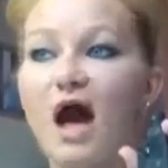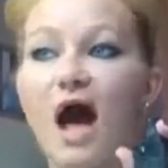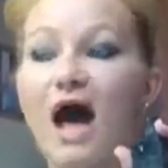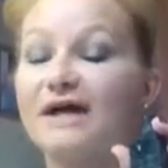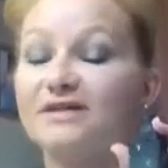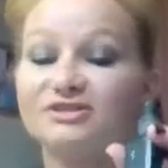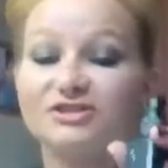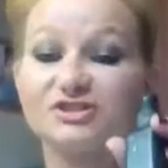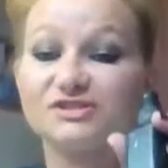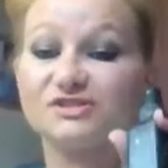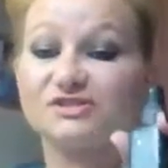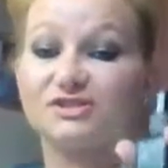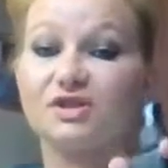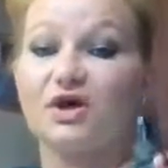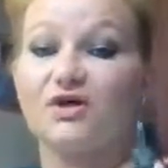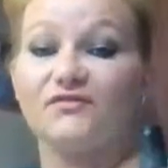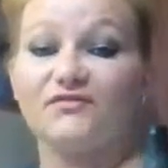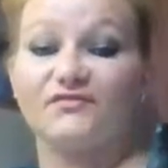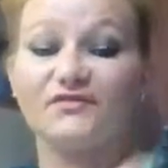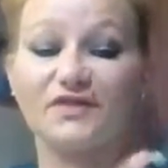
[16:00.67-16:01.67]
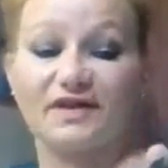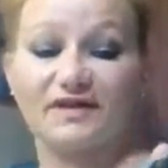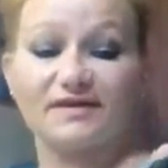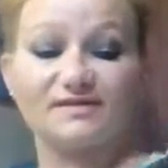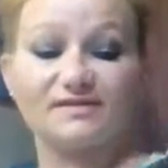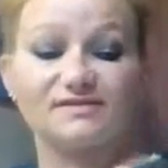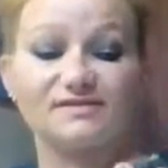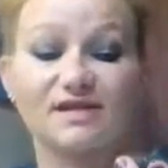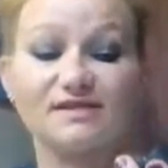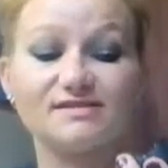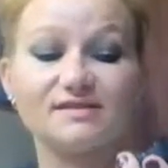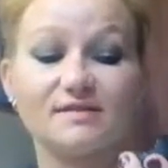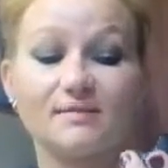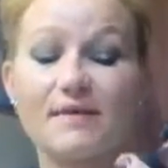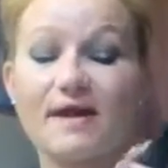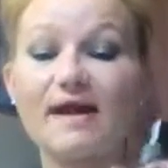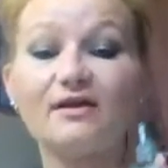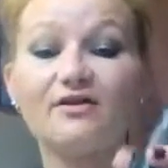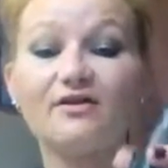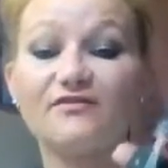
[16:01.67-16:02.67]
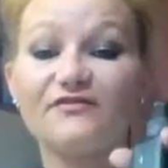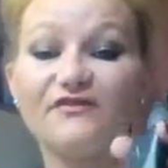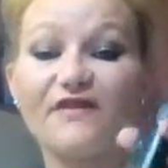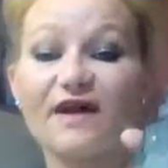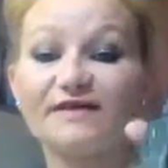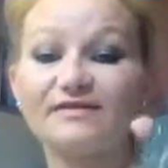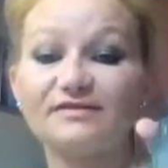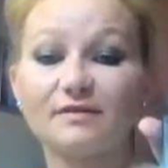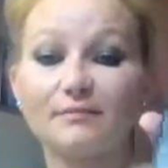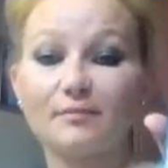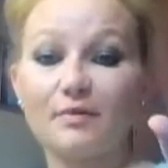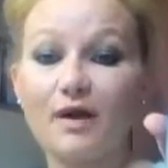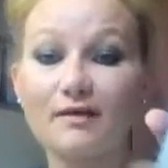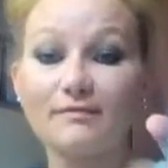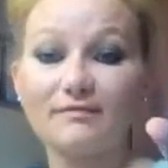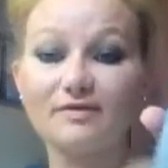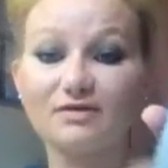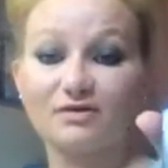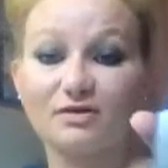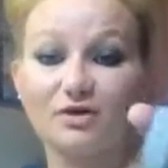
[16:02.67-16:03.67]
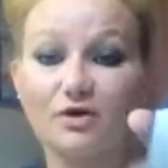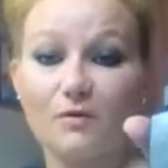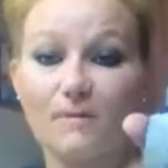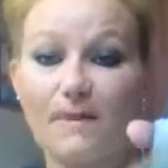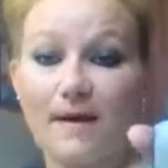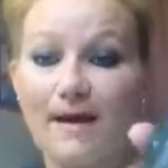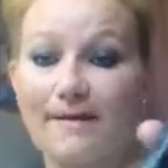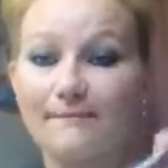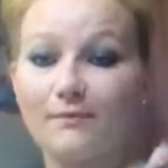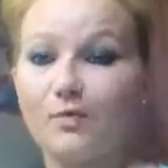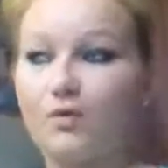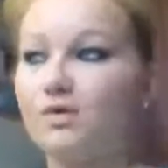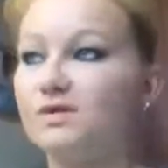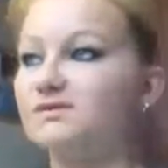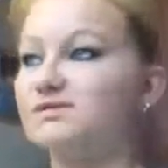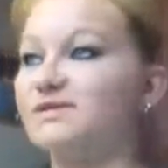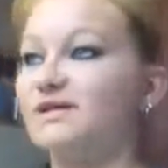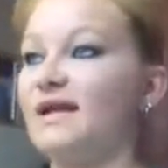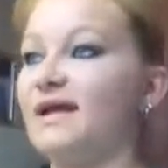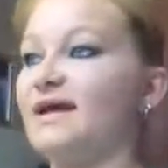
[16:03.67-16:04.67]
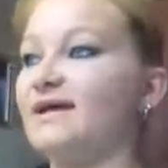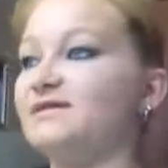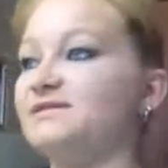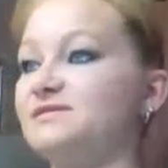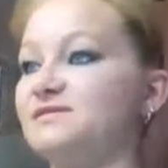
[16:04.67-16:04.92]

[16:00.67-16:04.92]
I just love this. As a matter of fact, I'm probably going to go buy more today,